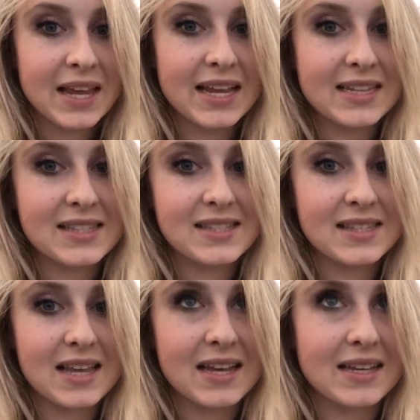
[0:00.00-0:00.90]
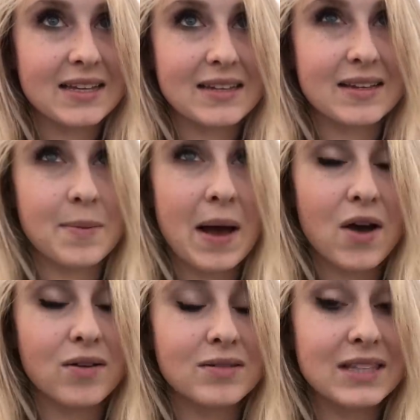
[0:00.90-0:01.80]
It's
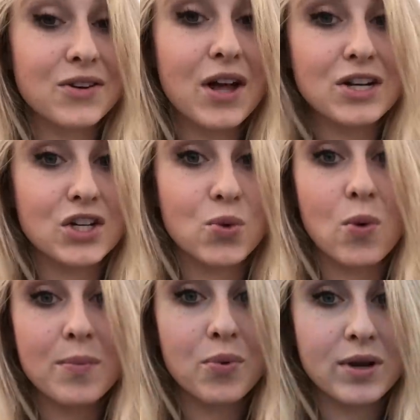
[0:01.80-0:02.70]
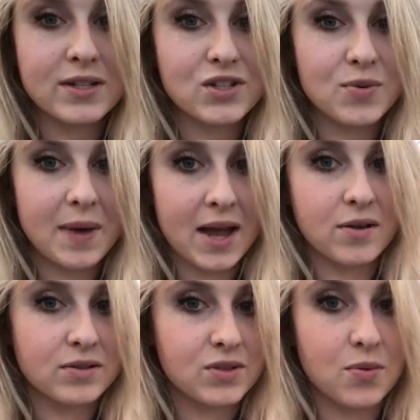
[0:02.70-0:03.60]
about a little under 1.2
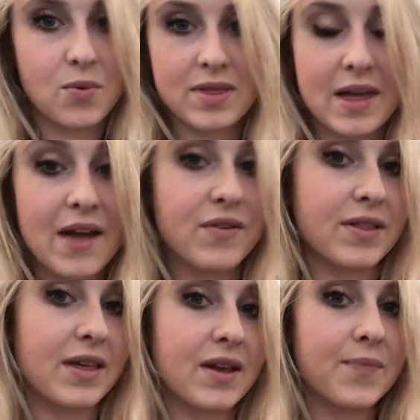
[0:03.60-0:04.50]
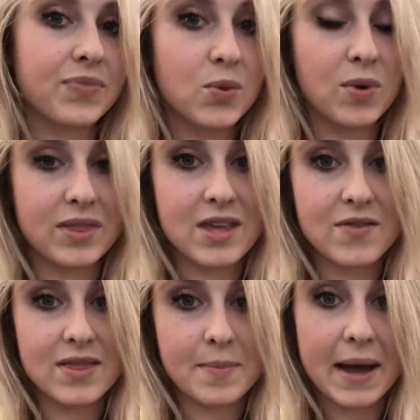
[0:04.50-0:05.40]
pounds with everything, with
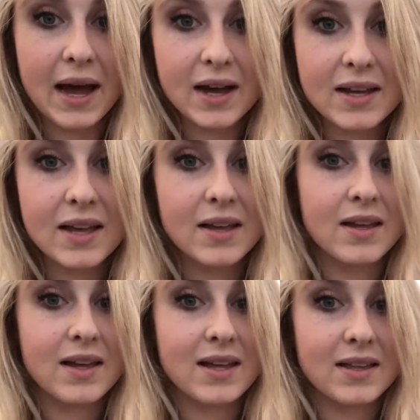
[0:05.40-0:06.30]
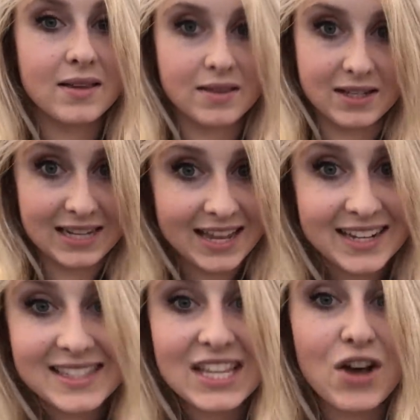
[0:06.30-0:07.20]
even the bag, the tent
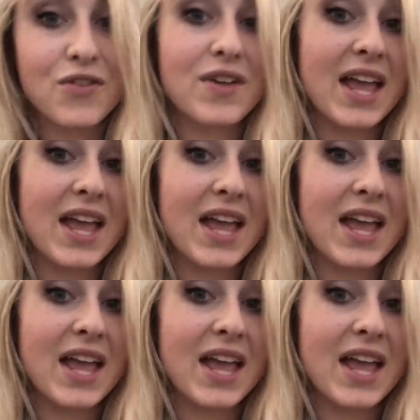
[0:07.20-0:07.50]
itself,